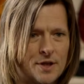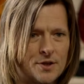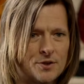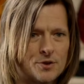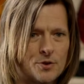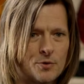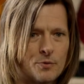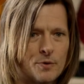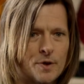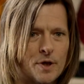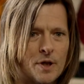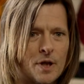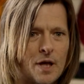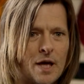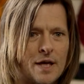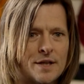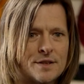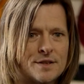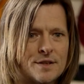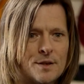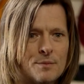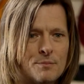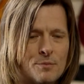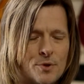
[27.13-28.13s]
is to
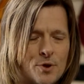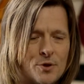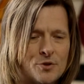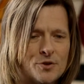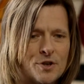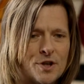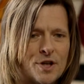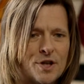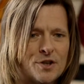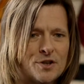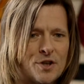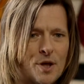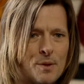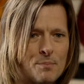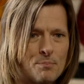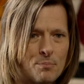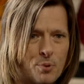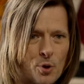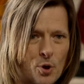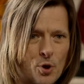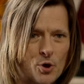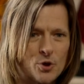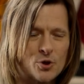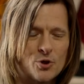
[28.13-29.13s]
realize that music is a
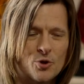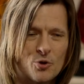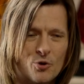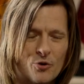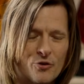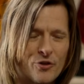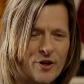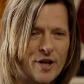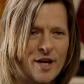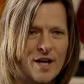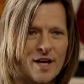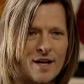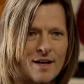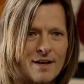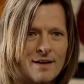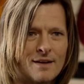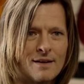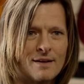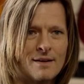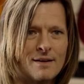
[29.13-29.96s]
personal thing.